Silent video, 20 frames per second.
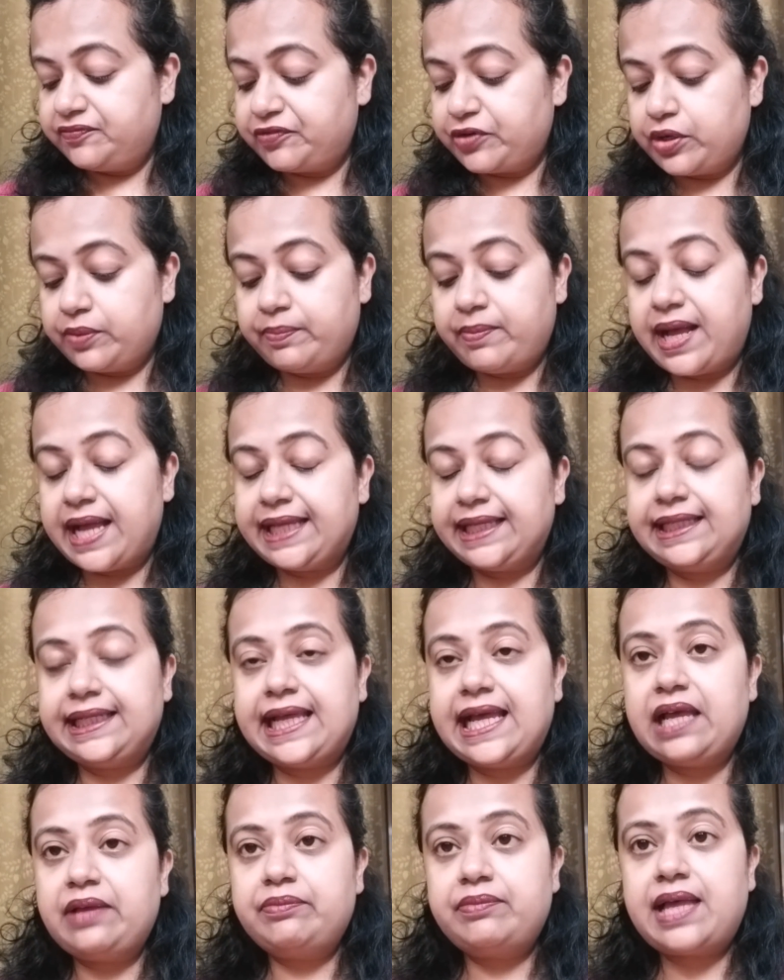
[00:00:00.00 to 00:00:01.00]
from
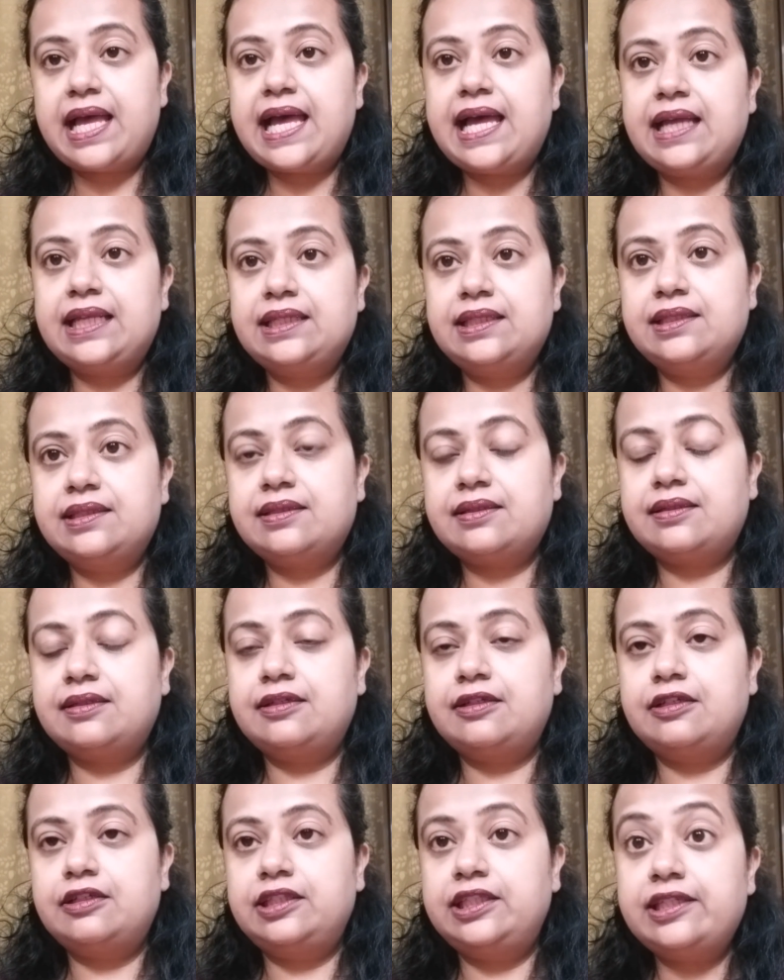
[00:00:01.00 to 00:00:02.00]
MyGlamm,
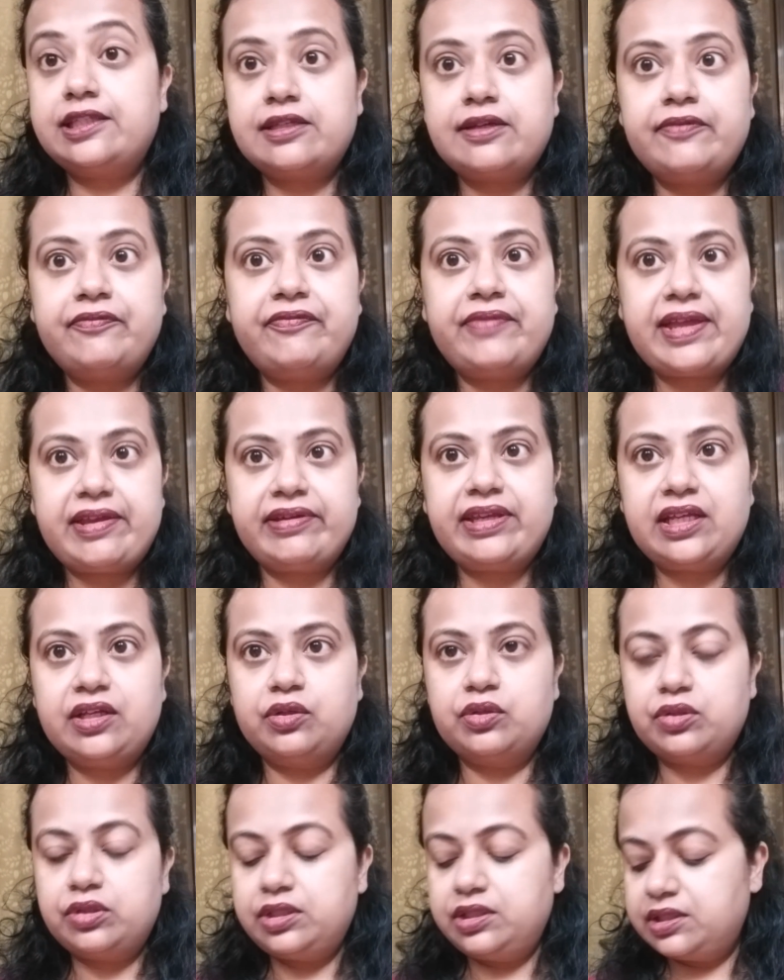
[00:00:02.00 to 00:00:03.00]
and these are very
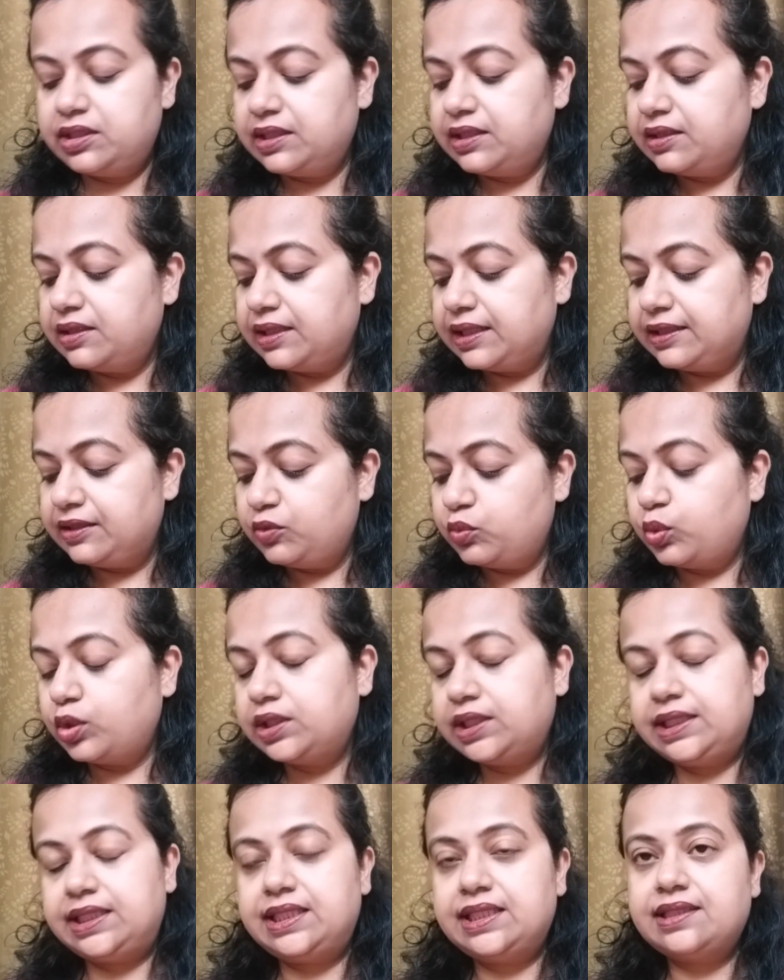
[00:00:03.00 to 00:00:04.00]
good in
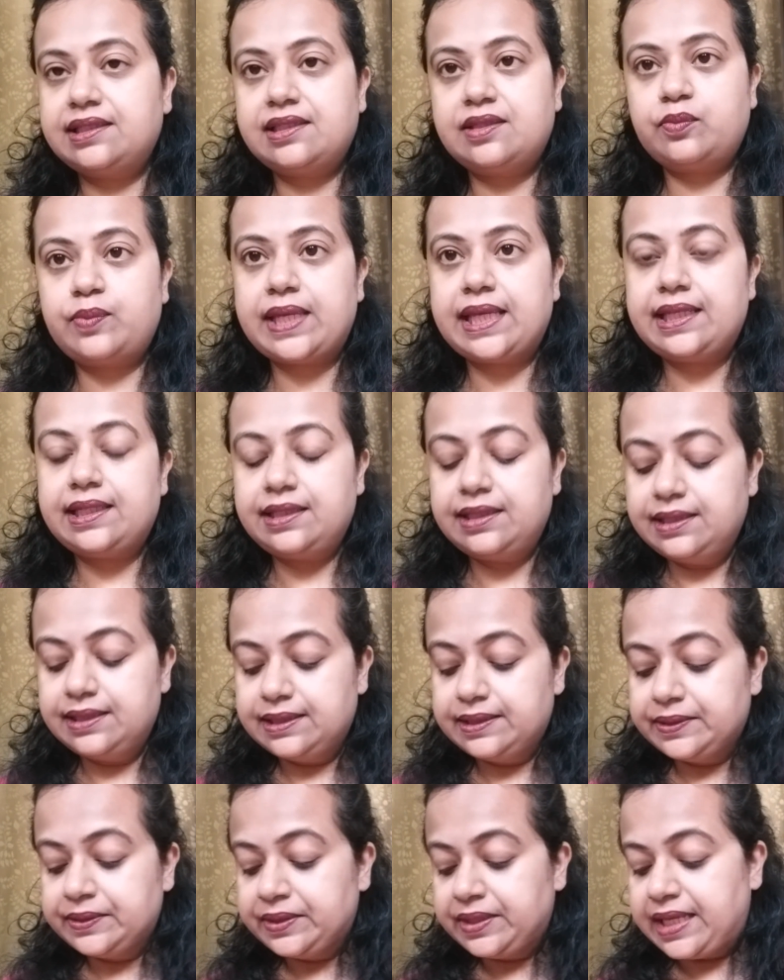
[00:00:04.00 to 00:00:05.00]
quality as well,
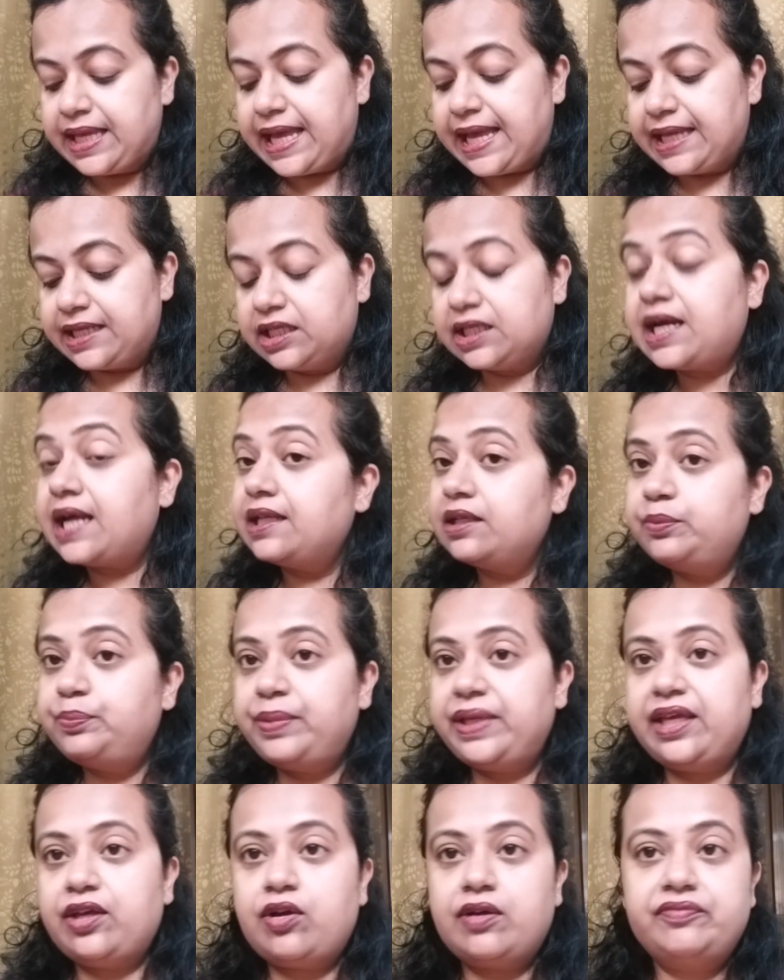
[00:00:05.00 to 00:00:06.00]
and color
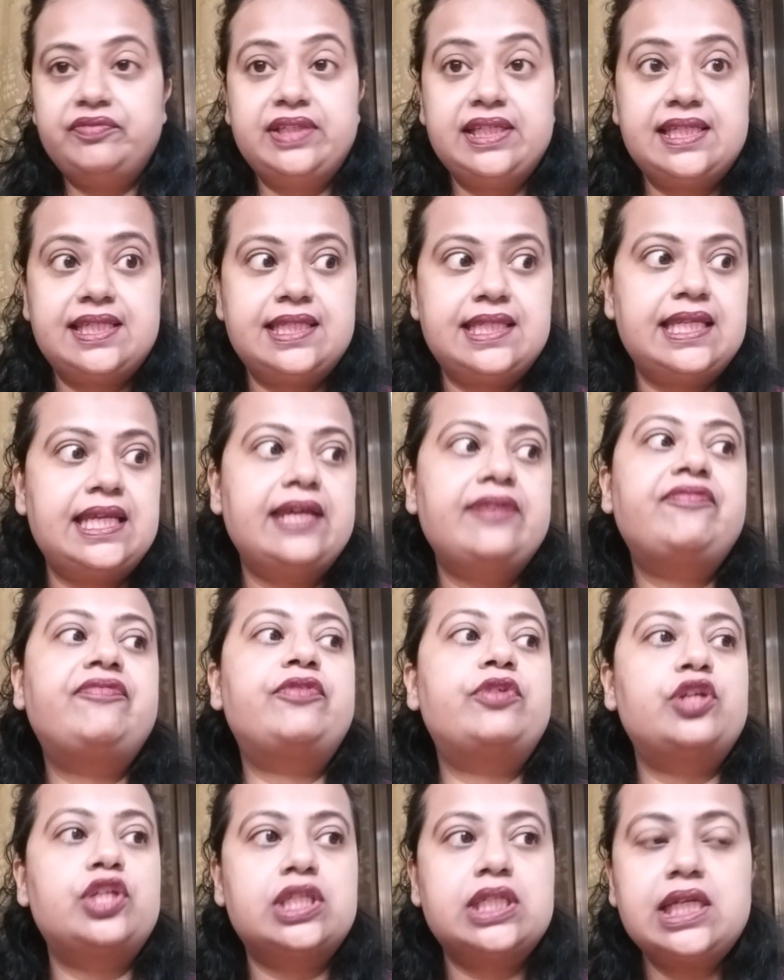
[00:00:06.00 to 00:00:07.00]
payoff. They stay
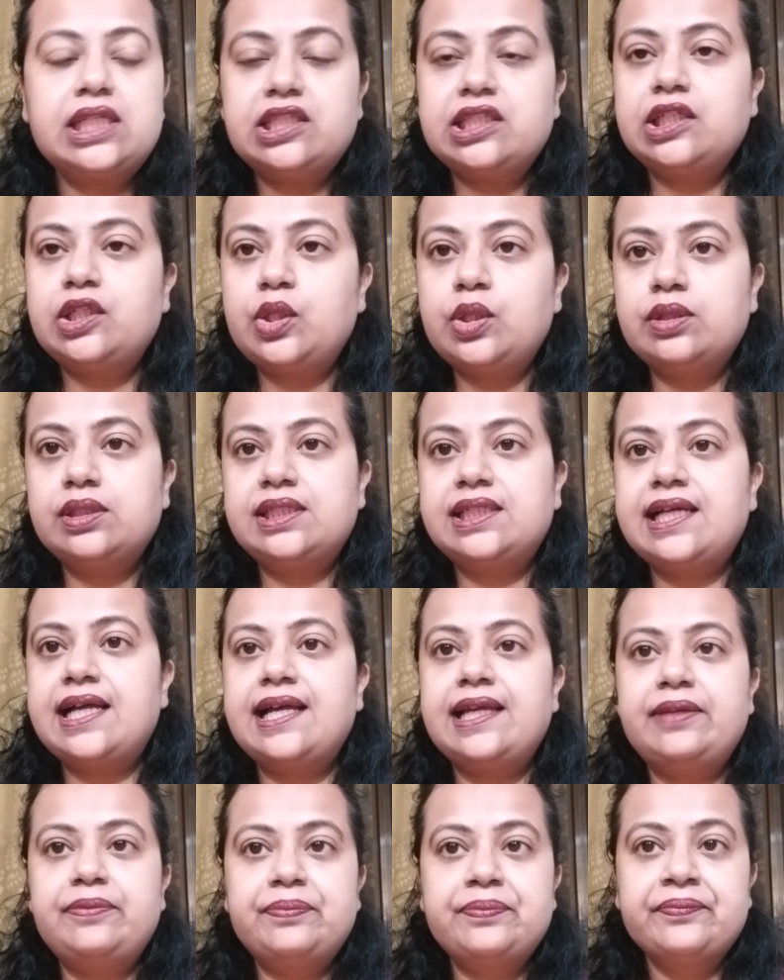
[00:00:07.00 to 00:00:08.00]
for such a long
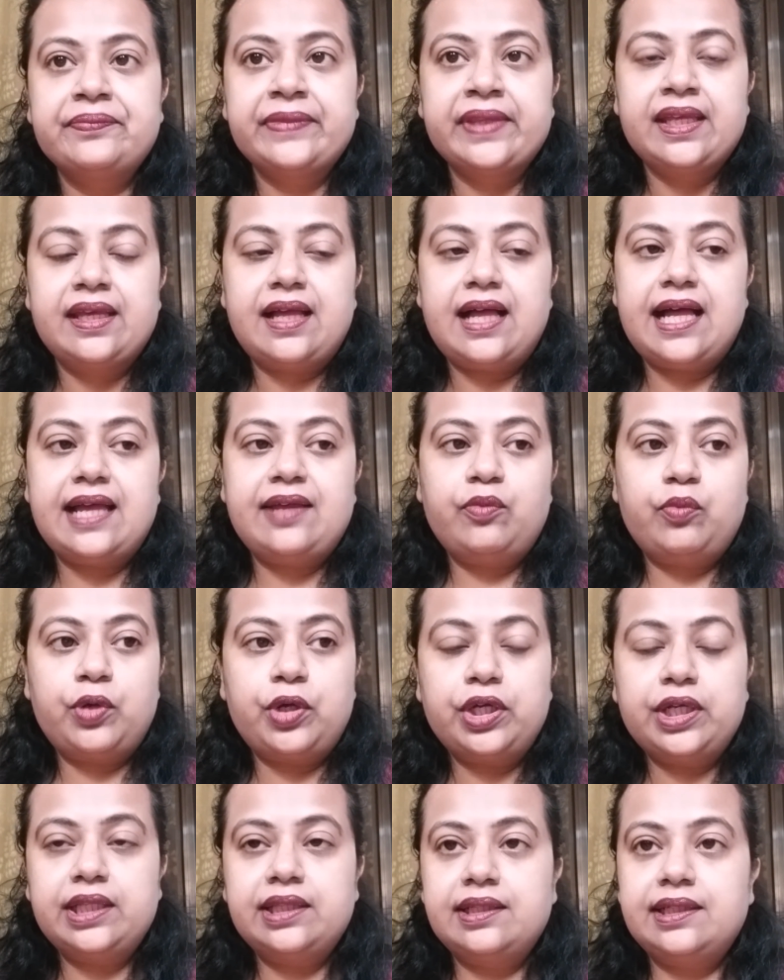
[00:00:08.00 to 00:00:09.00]
time. I
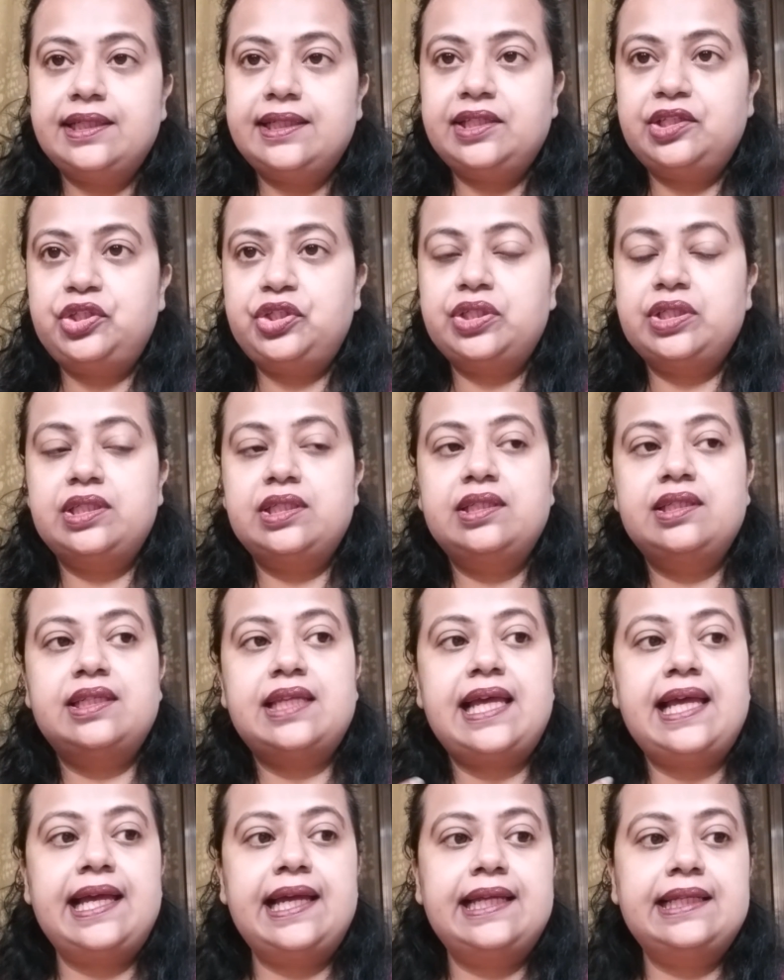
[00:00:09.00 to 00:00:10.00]
work in the kitchen
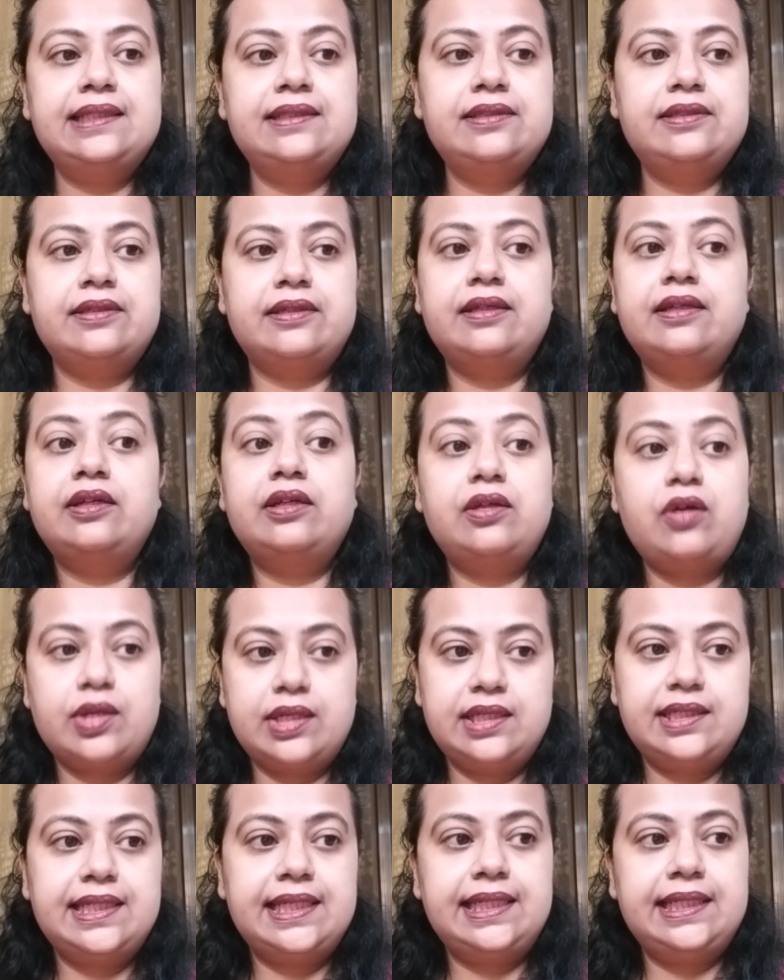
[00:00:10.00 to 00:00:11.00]
and
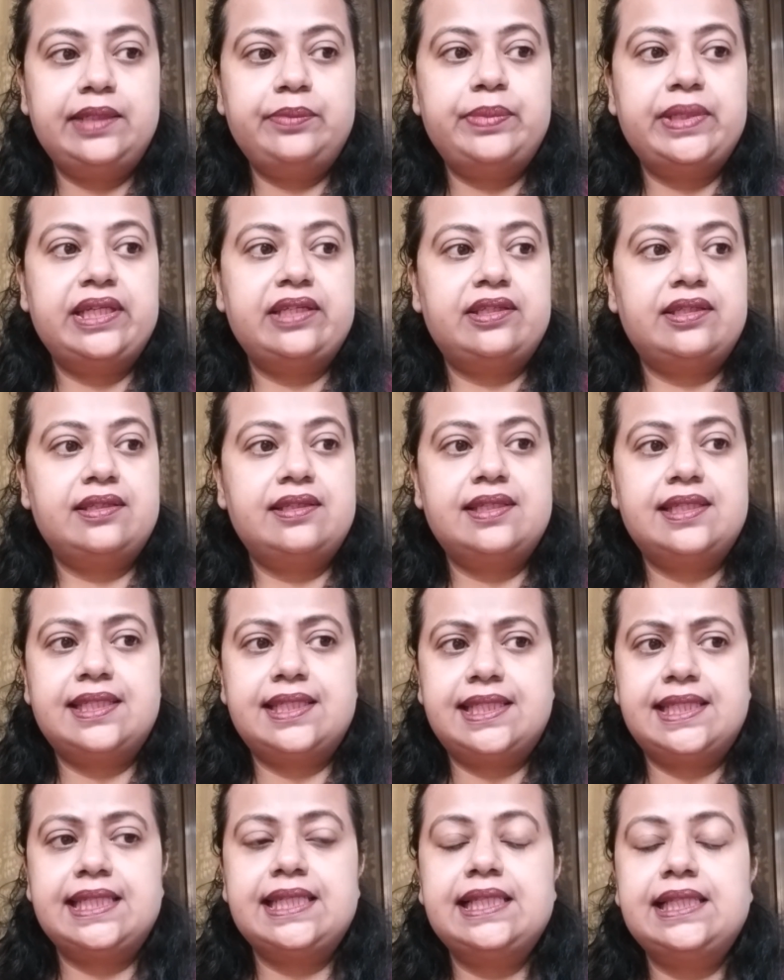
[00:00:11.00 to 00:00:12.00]
on a daily basis,
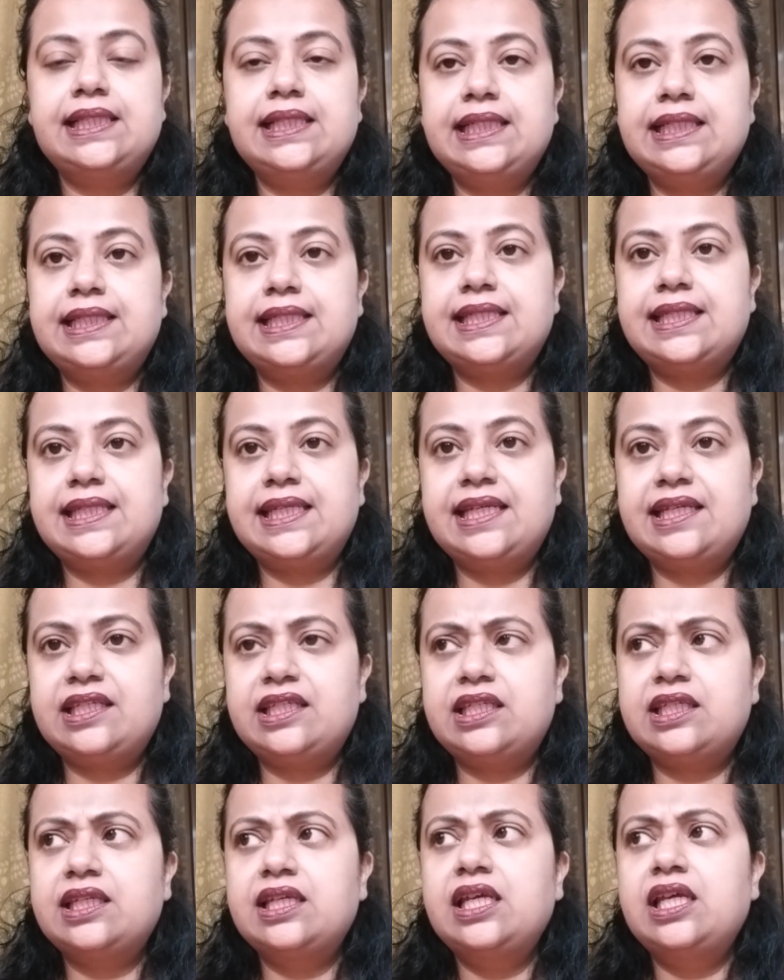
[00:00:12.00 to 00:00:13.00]
still it
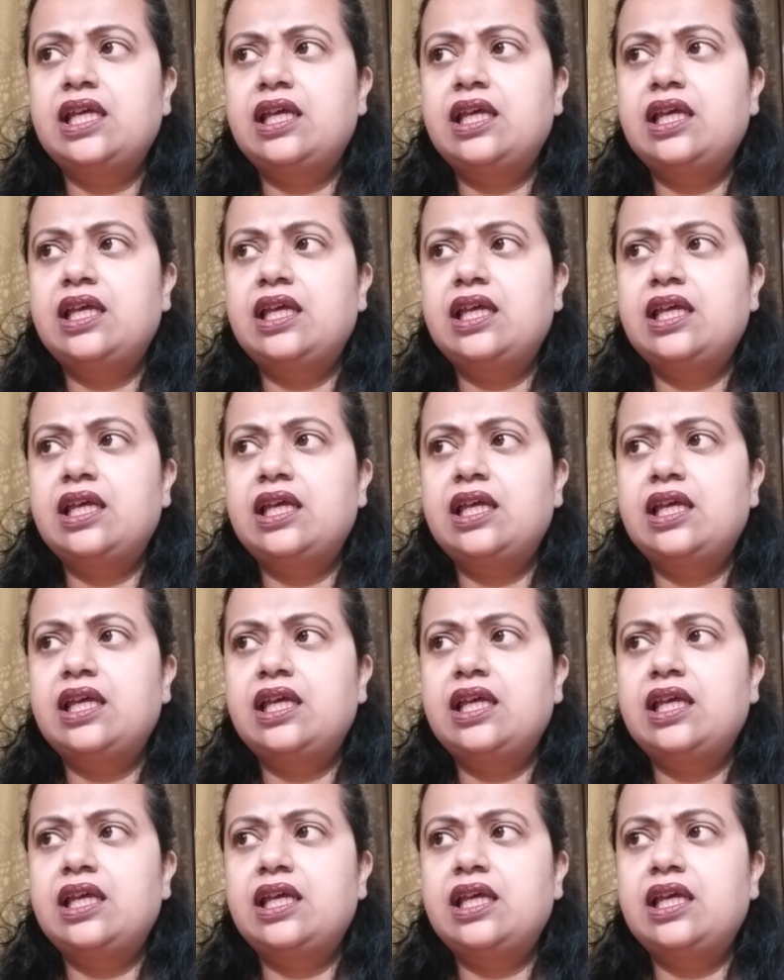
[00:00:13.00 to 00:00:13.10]
stays